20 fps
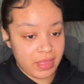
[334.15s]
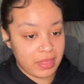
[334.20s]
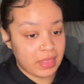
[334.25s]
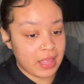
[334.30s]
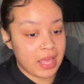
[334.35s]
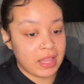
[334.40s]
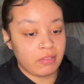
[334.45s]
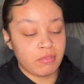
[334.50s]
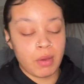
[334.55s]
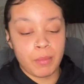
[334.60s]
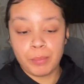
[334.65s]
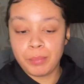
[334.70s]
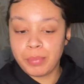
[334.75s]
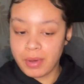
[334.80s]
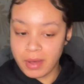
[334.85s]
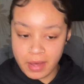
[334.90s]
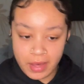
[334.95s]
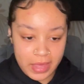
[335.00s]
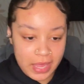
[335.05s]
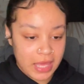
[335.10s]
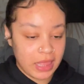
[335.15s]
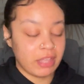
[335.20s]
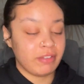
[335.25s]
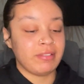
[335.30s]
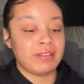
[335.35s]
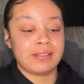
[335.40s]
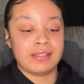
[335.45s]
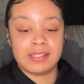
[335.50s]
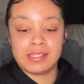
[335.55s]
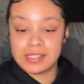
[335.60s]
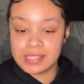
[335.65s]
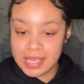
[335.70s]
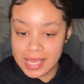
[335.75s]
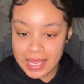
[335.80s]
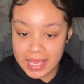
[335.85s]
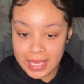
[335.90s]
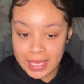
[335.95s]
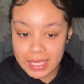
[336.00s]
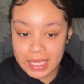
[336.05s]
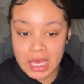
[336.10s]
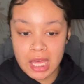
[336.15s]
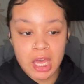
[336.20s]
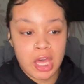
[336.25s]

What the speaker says: Like, they're on point, they're in sync.